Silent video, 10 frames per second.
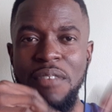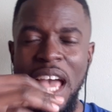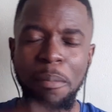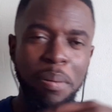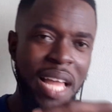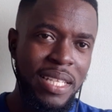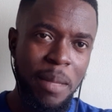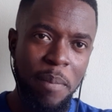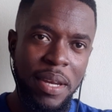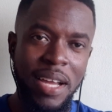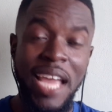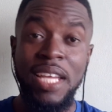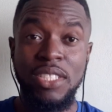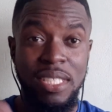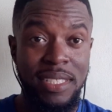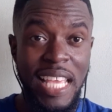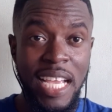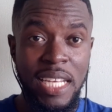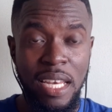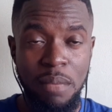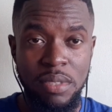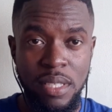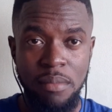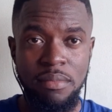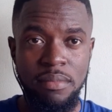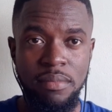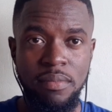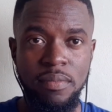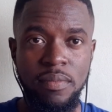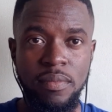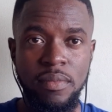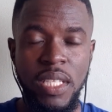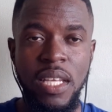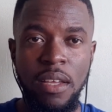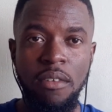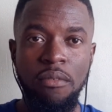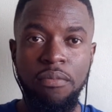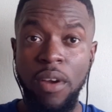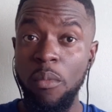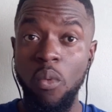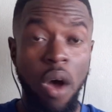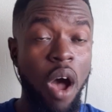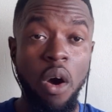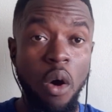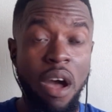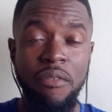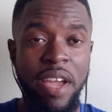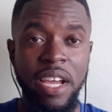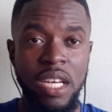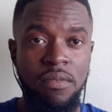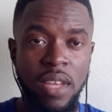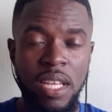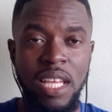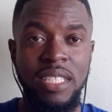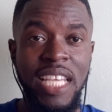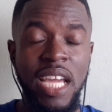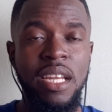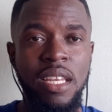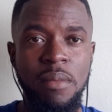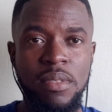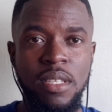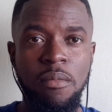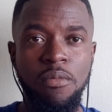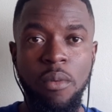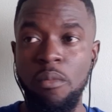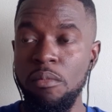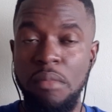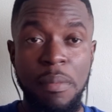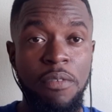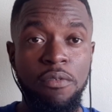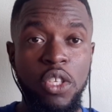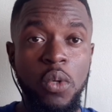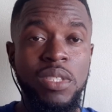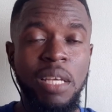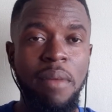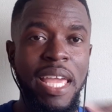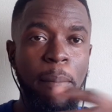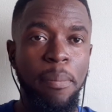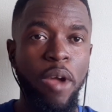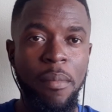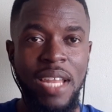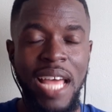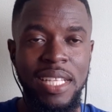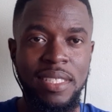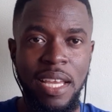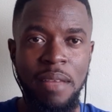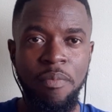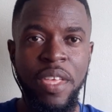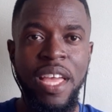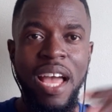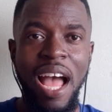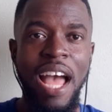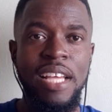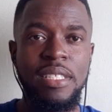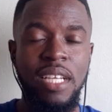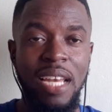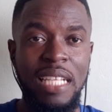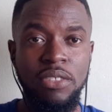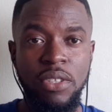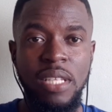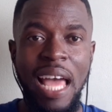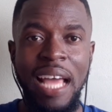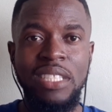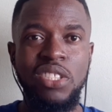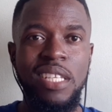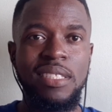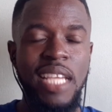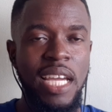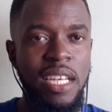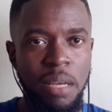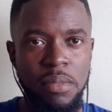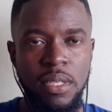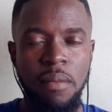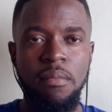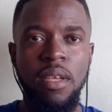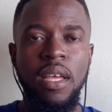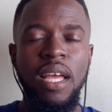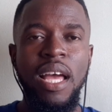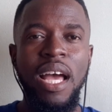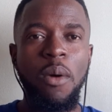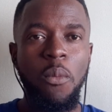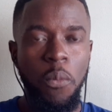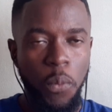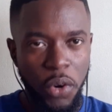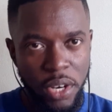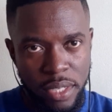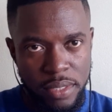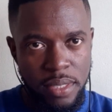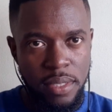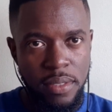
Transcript: I had planned it better, I could have just taken a lump sum from however I could have done it, taking a lump sum from maybe using my employment at the time as collateral and just taking a lump sum, worked